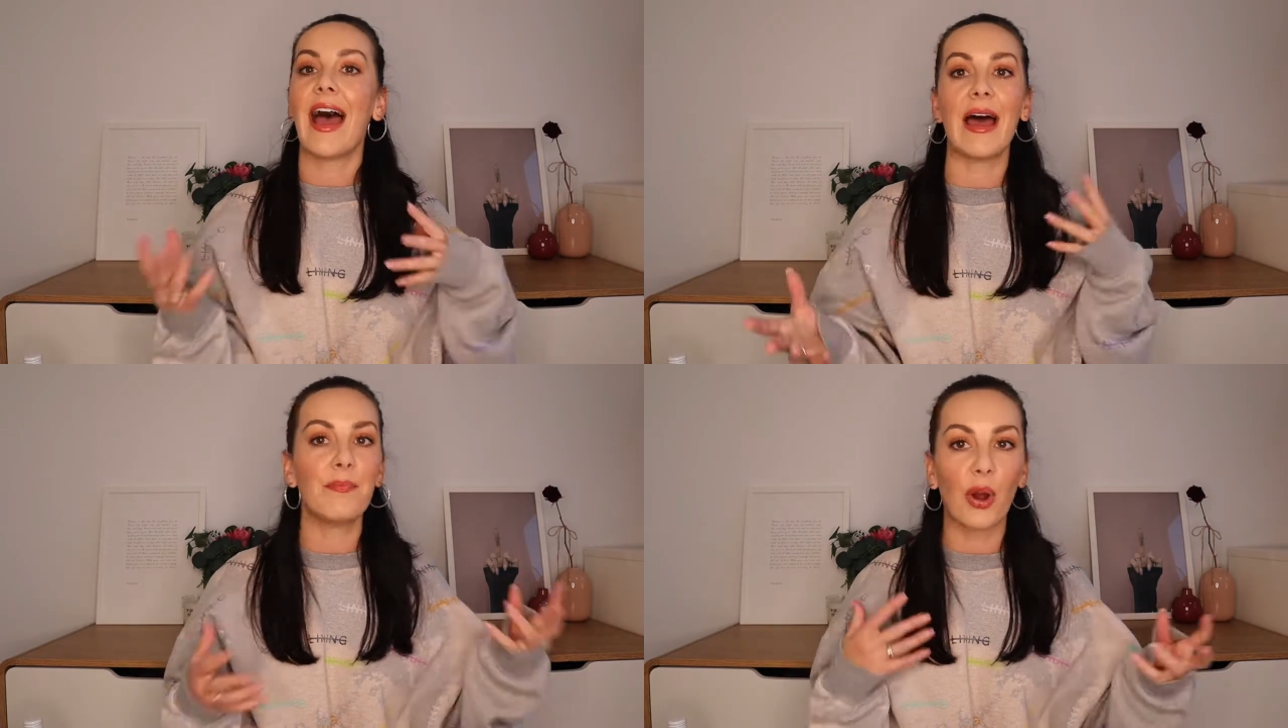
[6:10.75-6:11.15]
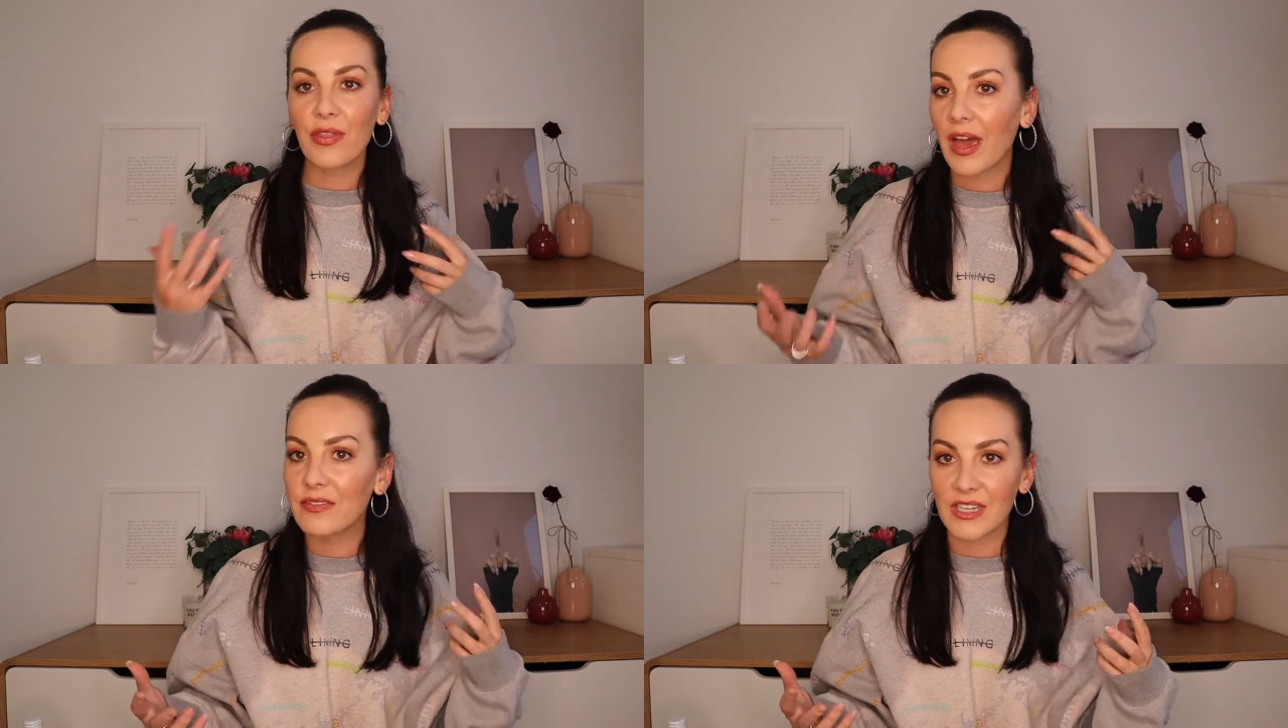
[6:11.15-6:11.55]
And
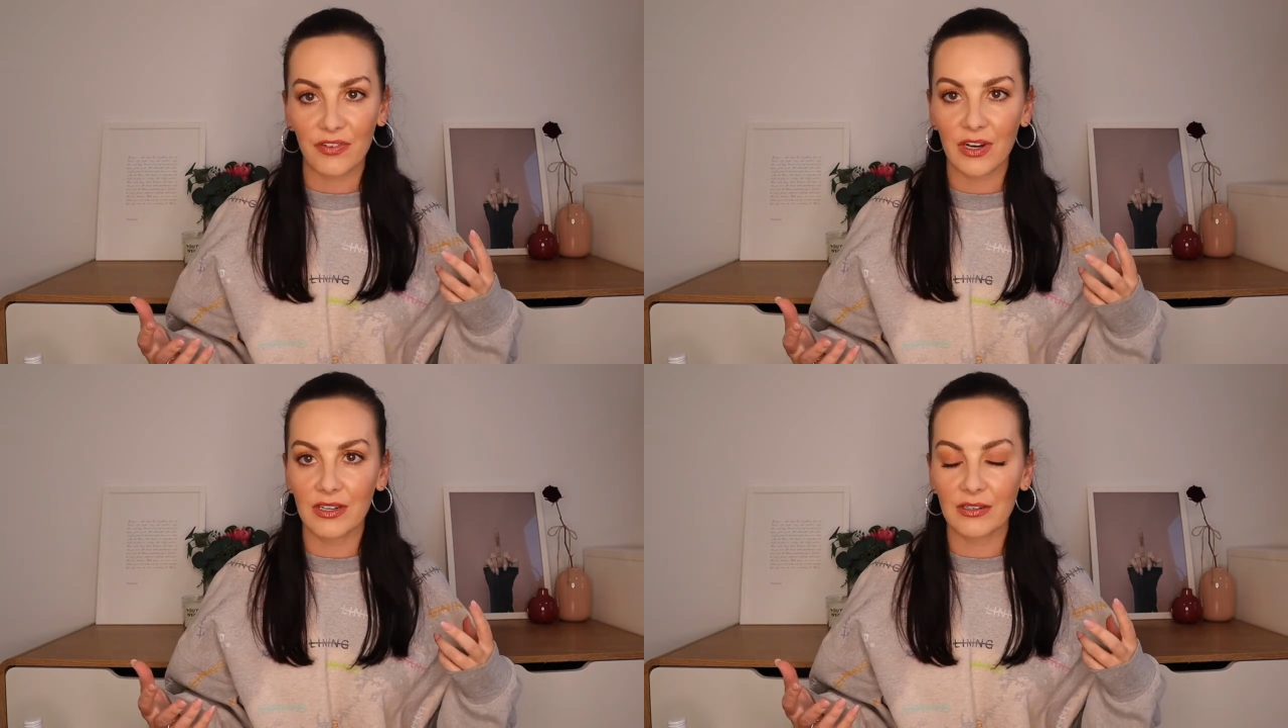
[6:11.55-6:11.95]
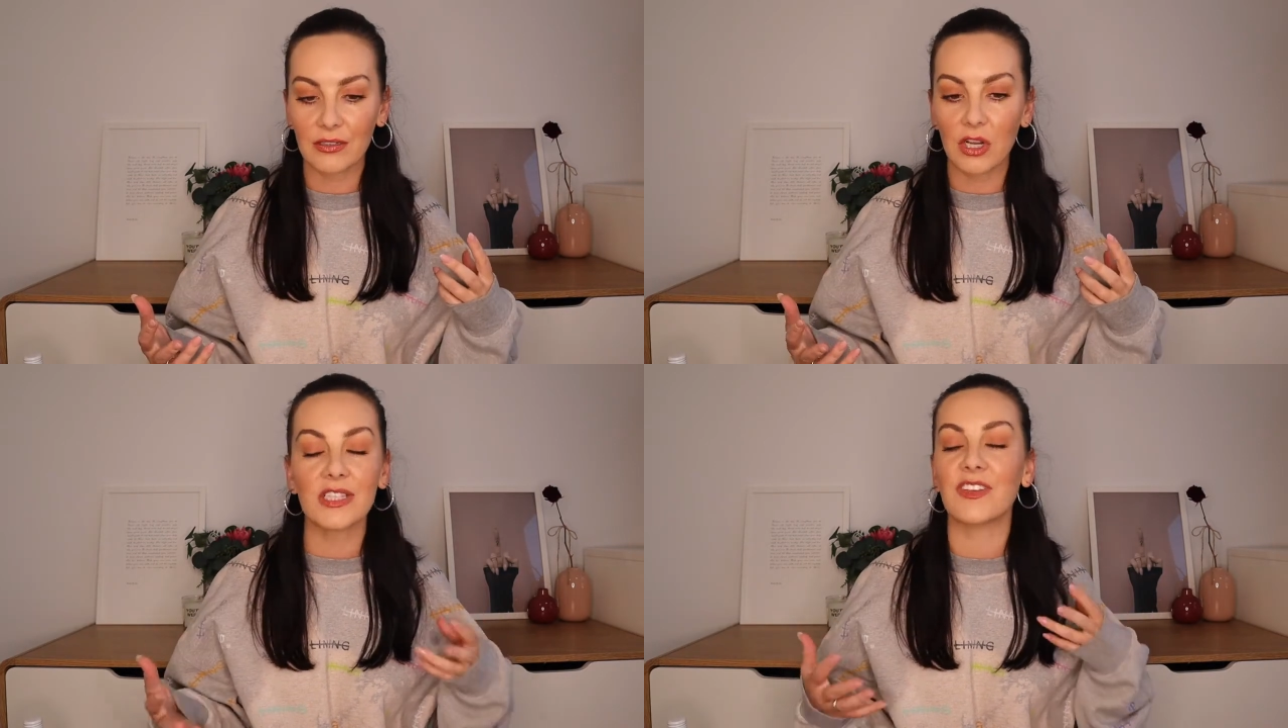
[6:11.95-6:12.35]
both have different
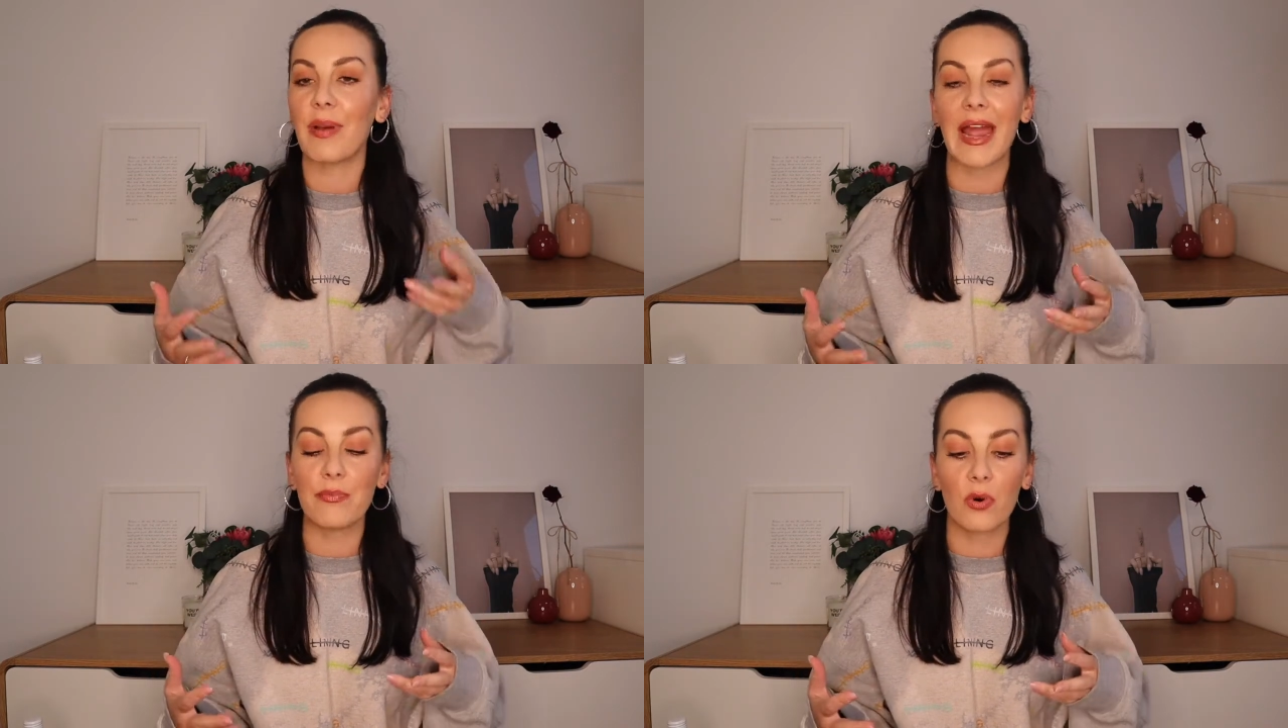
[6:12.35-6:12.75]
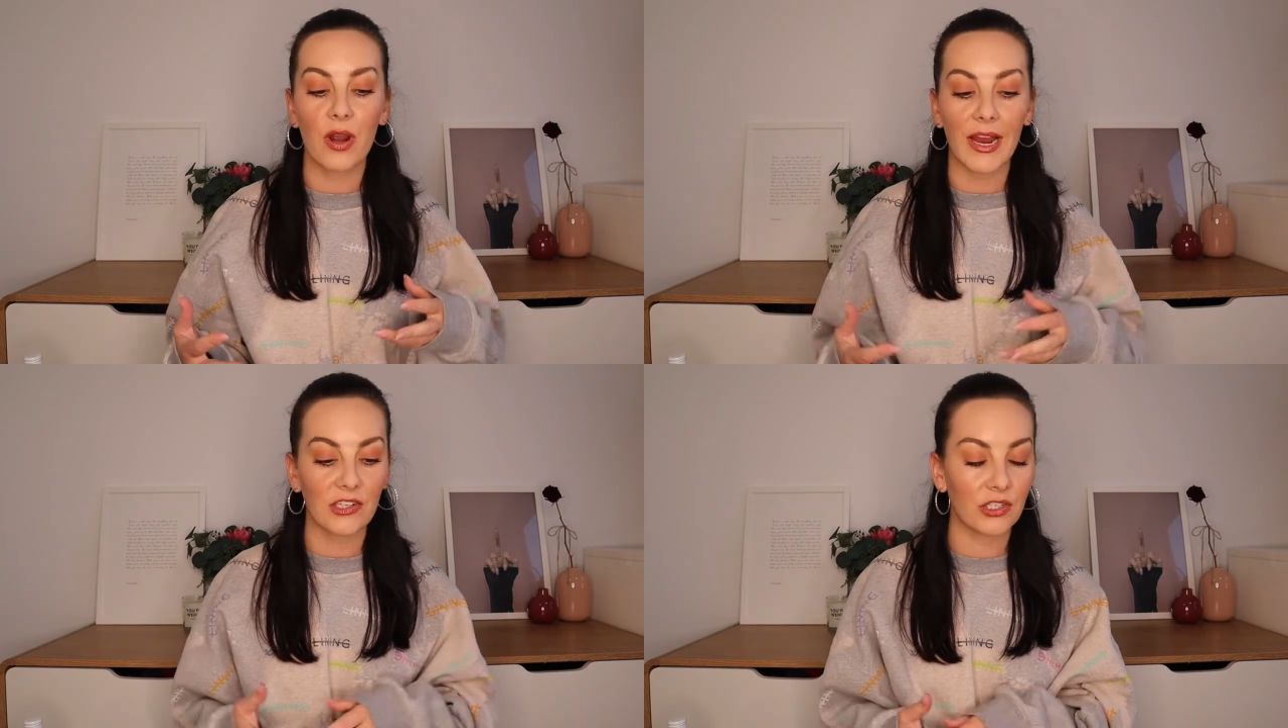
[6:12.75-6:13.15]
lots of
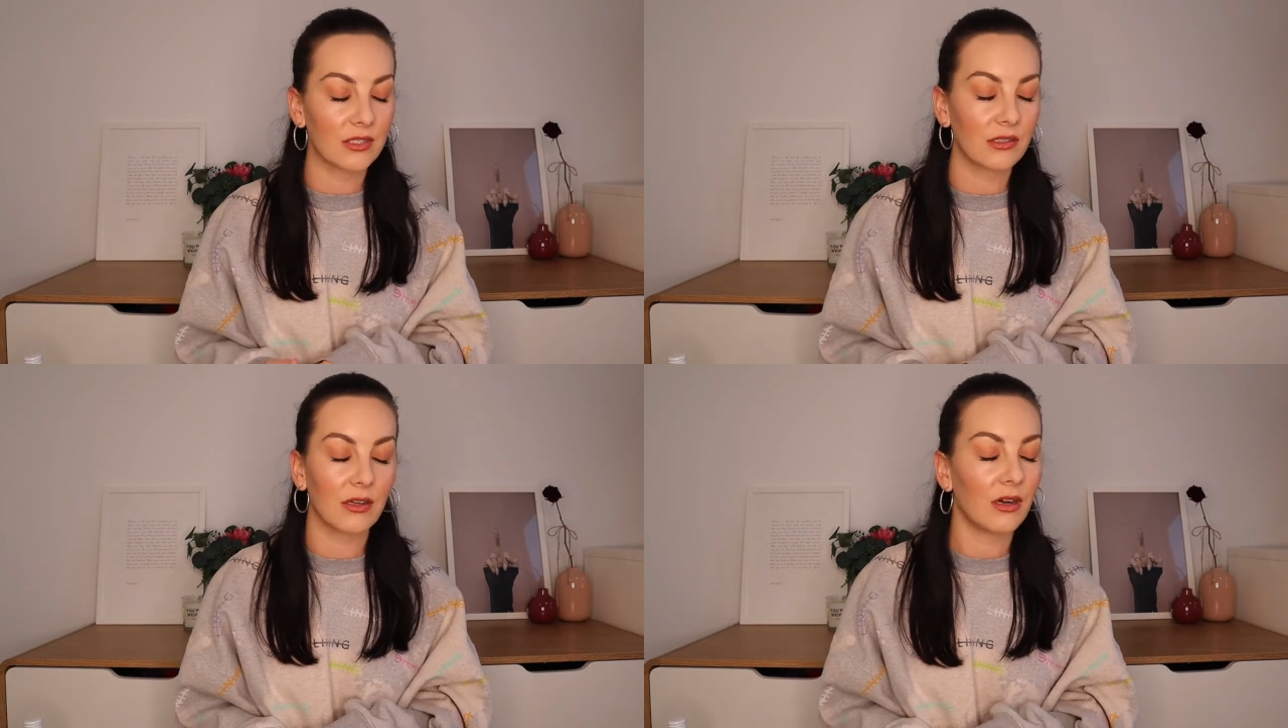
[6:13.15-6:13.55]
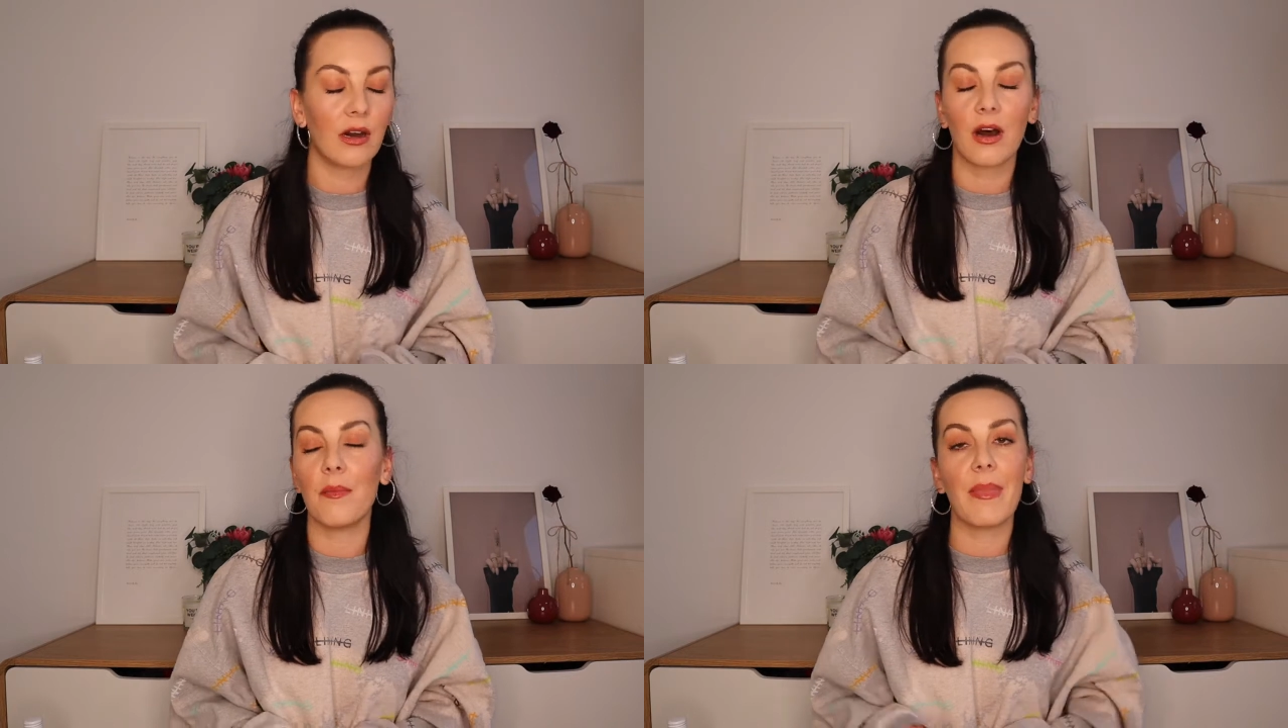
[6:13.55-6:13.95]
paperwork, and just,
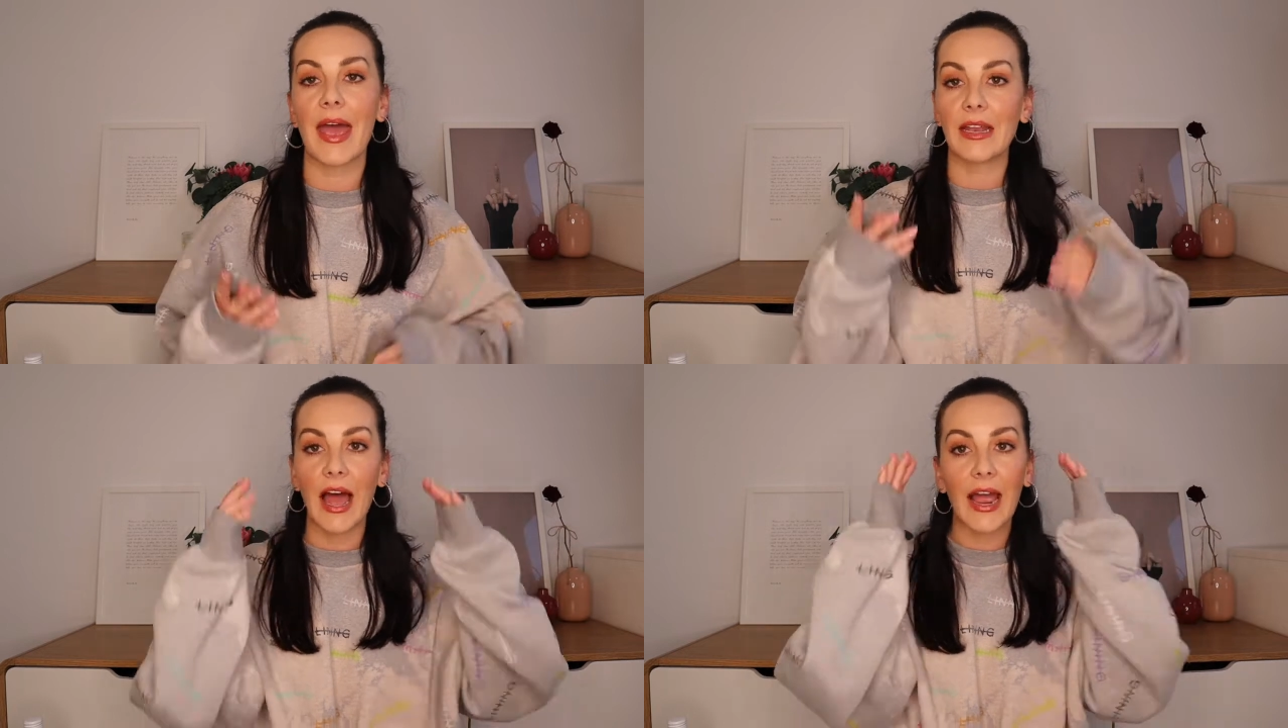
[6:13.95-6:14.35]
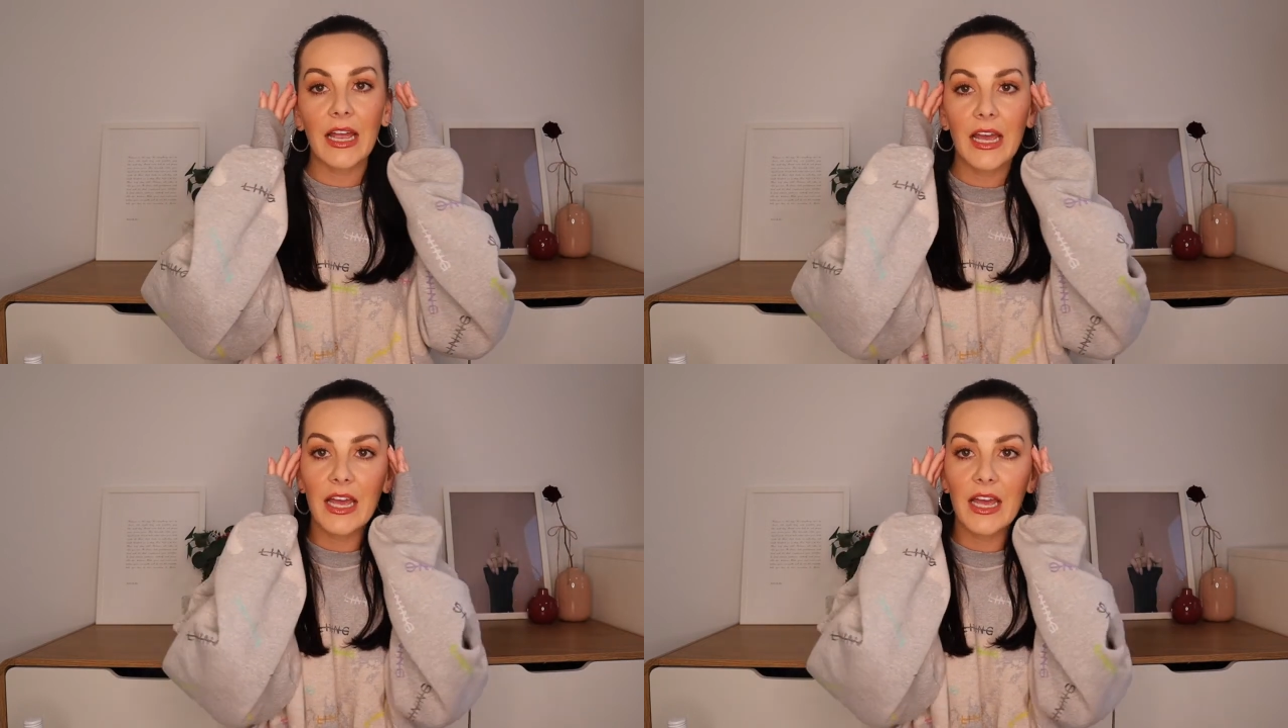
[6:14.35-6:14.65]
oh man, like,